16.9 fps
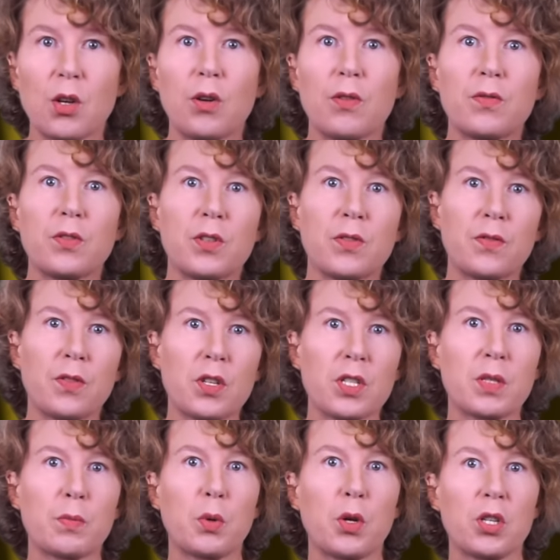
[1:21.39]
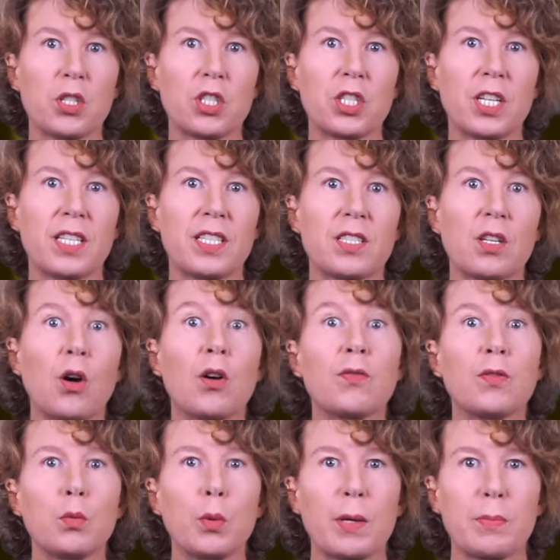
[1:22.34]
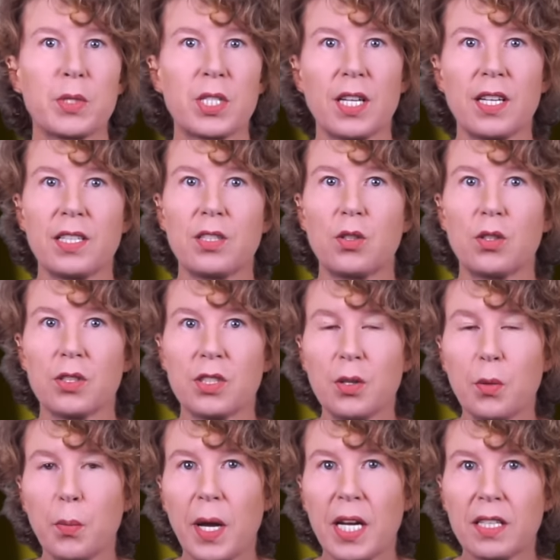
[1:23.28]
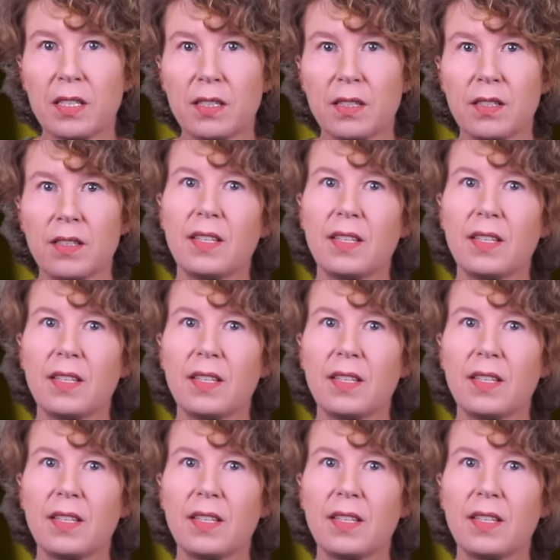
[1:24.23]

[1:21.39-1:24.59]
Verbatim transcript: off your first purchase of a website or domain.